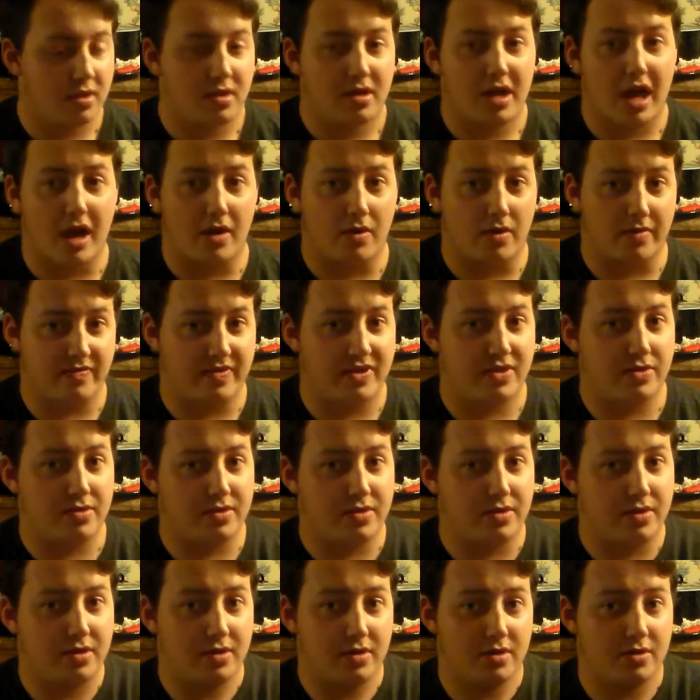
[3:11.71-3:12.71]
I reviewed
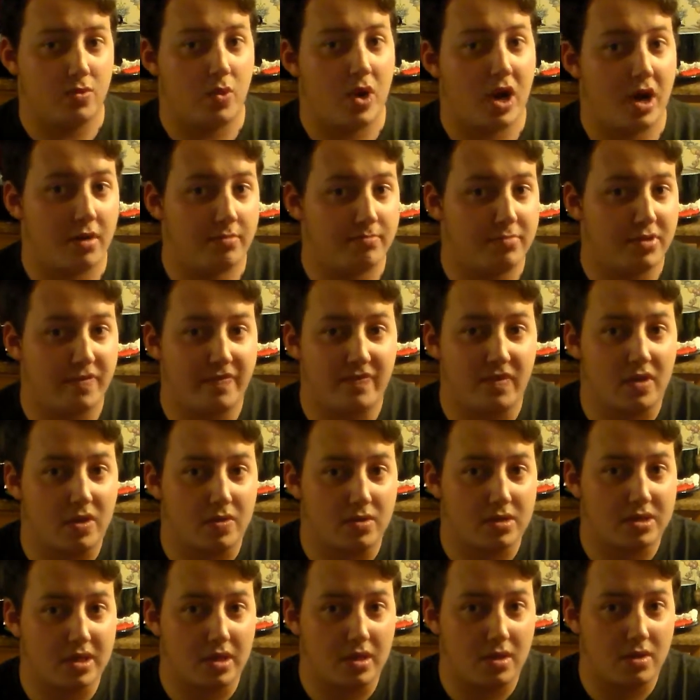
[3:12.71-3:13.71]
the wild buffalo
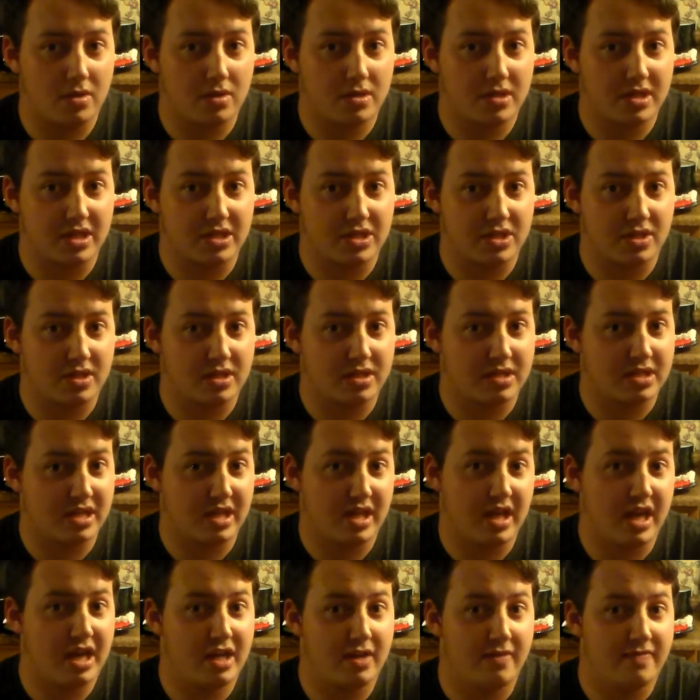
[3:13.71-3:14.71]
sauce. As you can see,
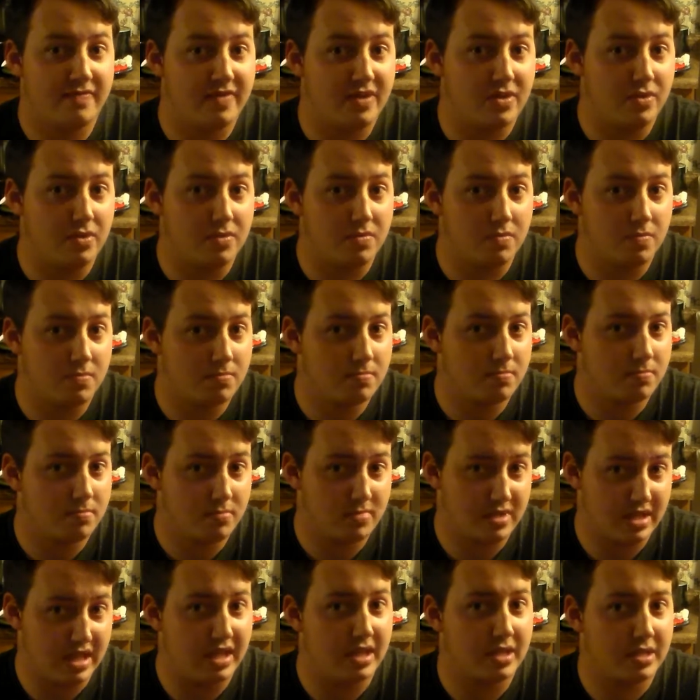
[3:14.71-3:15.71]
I had a few
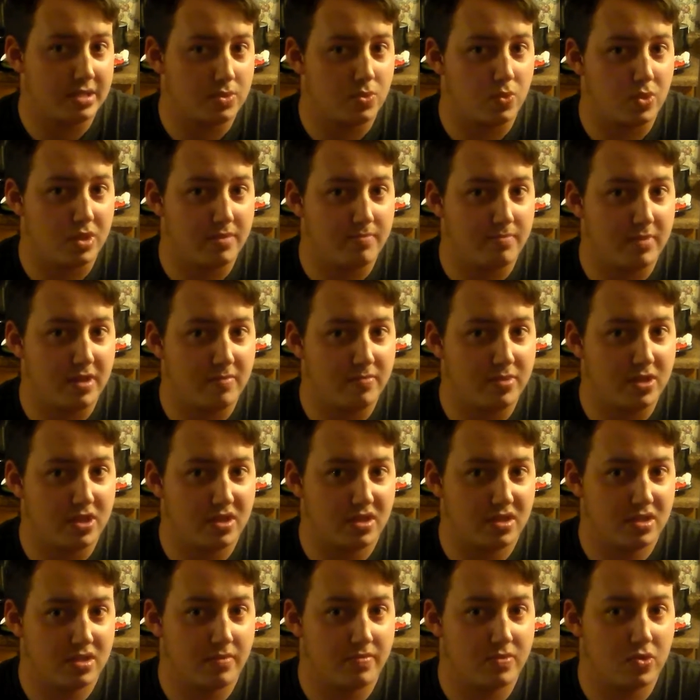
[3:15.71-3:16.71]
guests with me
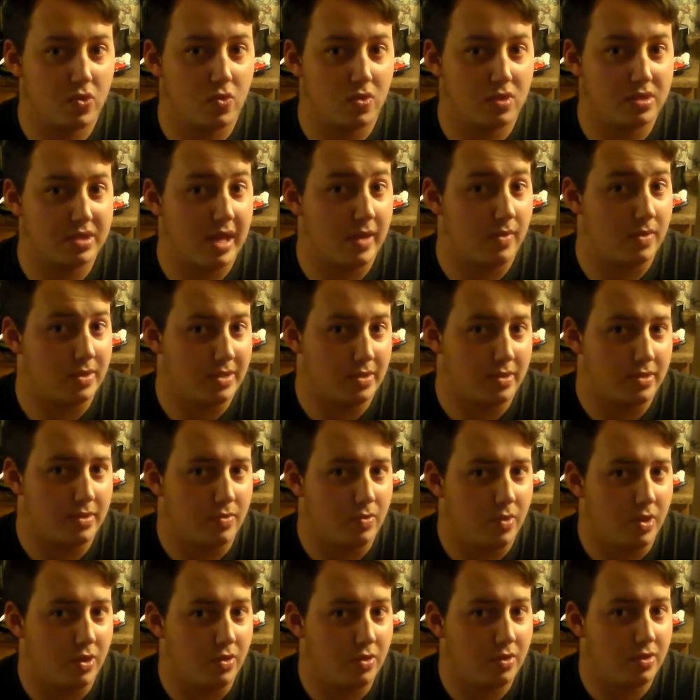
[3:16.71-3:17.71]
because, of course, I was on the
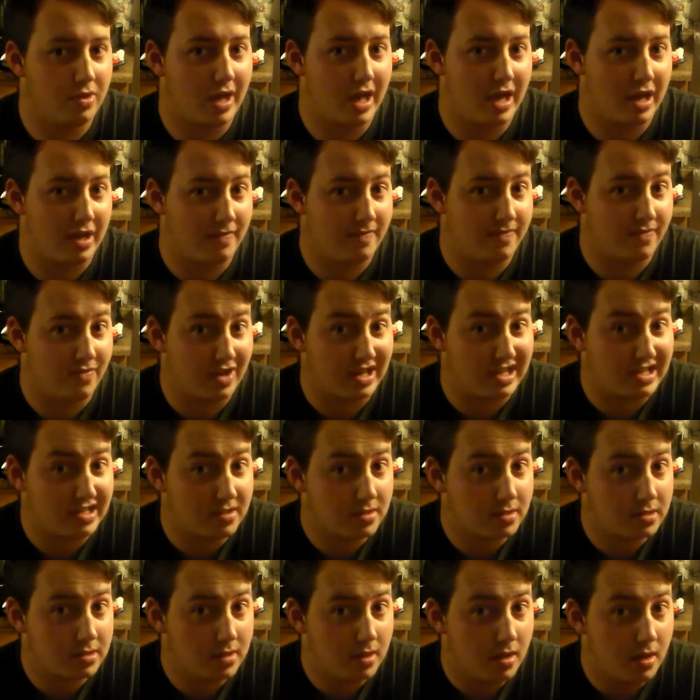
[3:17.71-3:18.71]
road and I had
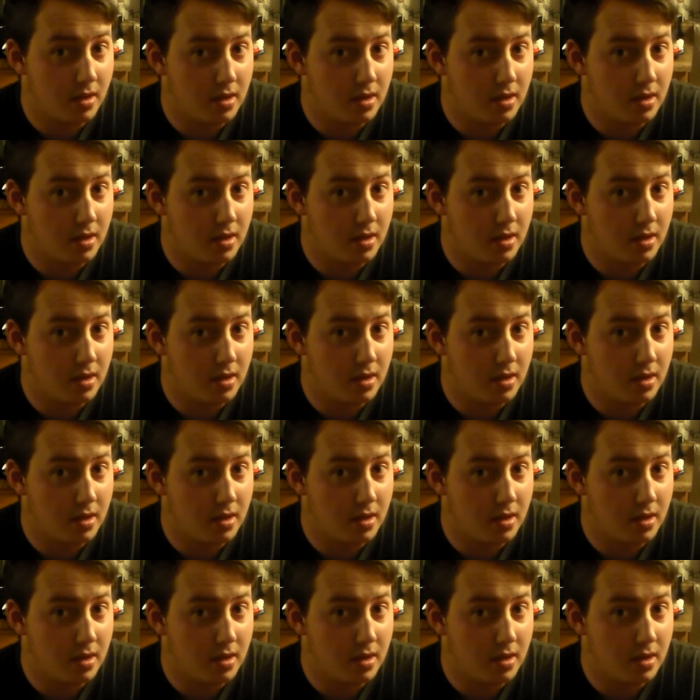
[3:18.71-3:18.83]
friends.